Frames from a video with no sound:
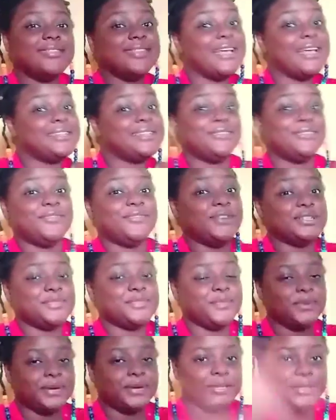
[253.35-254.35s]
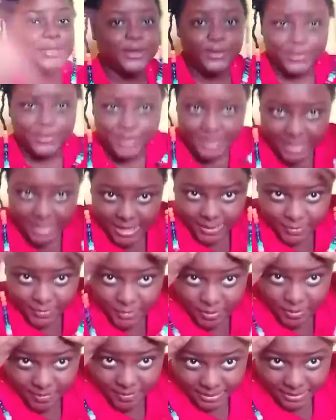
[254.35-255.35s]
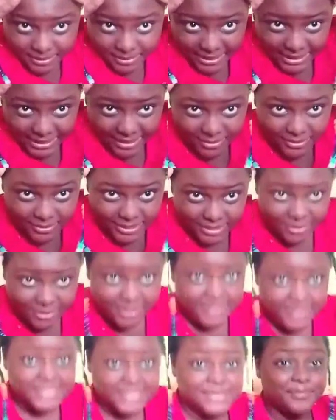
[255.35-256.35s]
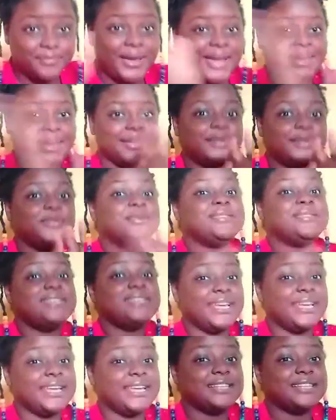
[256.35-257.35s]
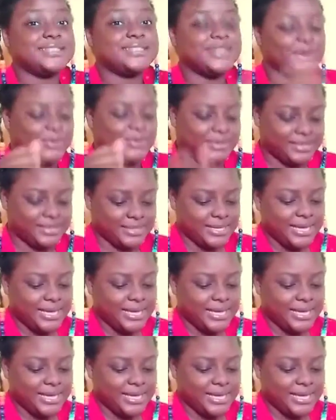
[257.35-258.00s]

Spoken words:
That's the first point. Now, don't mind me here looking all this bad. We're taking it out.